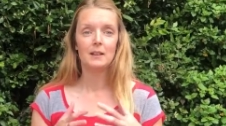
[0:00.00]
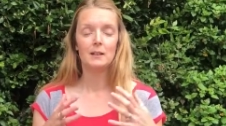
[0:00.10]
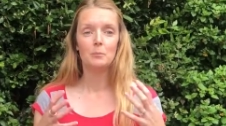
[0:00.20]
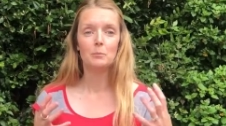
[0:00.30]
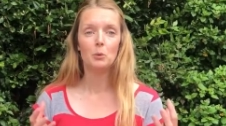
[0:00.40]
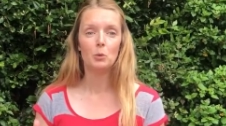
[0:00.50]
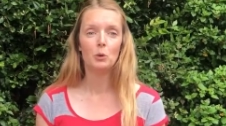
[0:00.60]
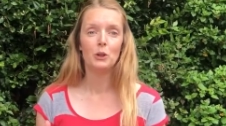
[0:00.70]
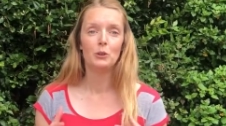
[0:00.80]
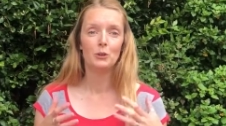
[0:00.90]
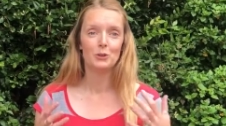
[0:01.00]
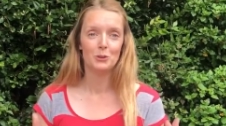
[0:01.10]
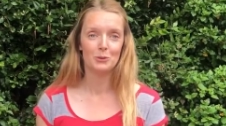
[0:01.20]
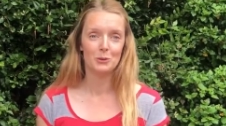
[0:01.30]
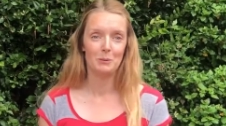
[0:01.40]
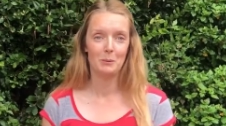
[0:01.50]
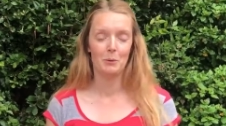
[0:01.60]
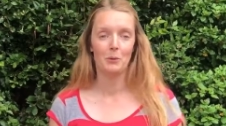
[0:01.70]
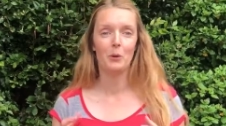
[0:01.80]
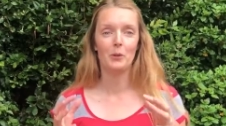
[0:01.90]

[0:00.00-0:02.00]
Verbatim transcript: The more you can talk to people,